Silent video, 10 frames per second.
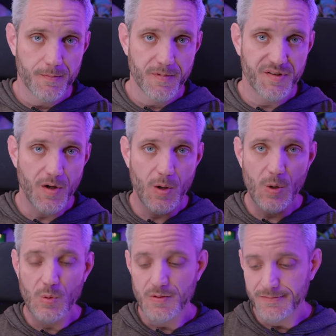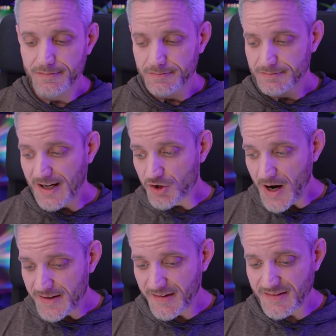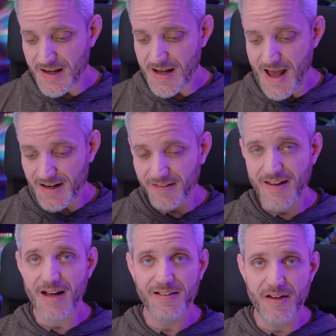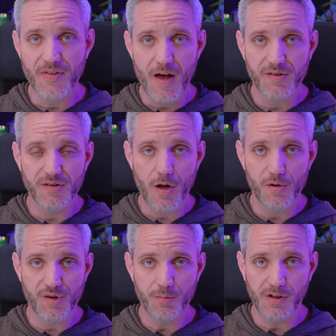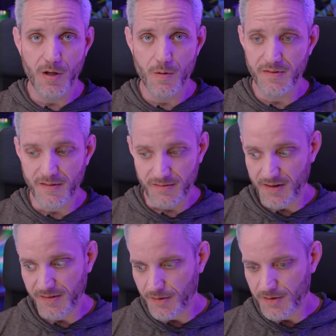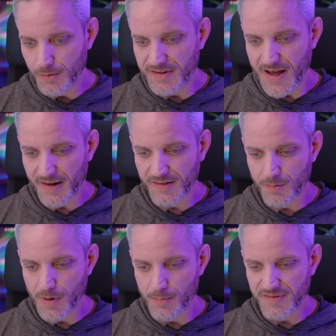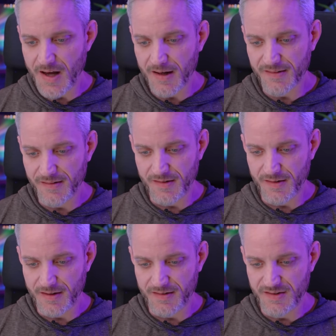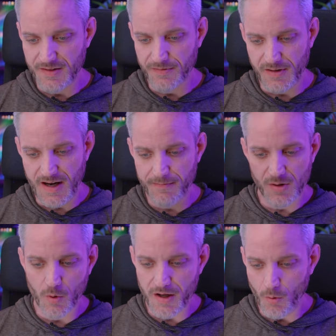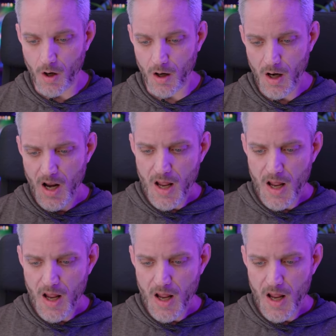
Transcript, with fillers: So I tried to stay at exactly $1,000 or below, and it doesn't include tax. The problem with tax is it, it's different everywhere you are.